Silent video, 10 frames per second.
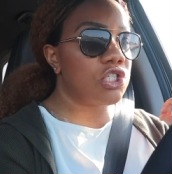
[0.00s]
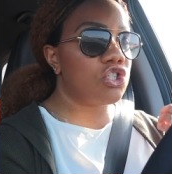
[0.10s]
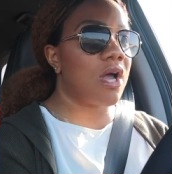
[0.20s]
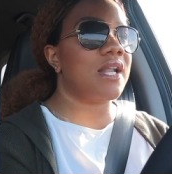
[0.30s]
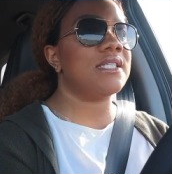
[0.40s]

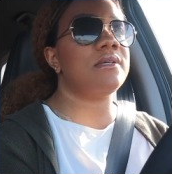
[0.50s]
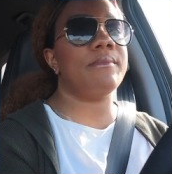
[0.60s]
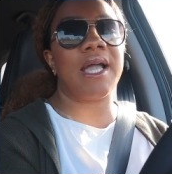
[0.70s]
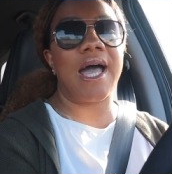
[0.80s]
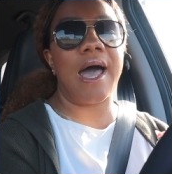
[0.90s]
to try not to
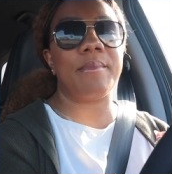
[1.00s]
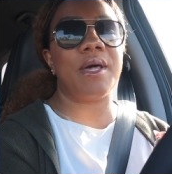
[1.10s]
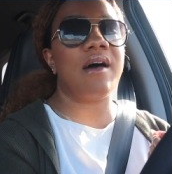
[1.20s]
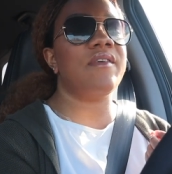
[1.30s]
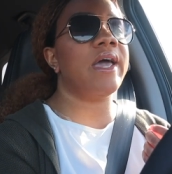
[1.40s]
make a
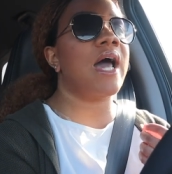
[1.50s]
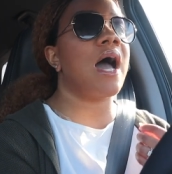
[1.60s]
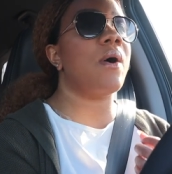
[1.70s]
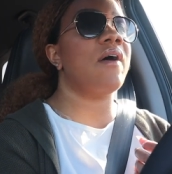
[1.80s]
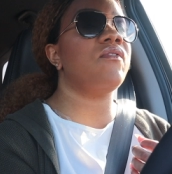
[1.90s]
habit of it.
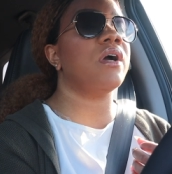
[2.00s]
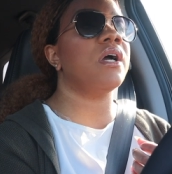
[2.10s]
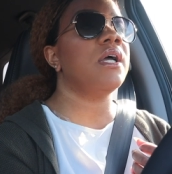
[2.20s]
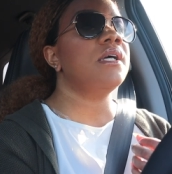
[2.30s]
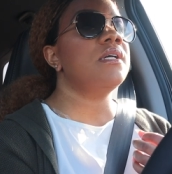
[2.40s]
However,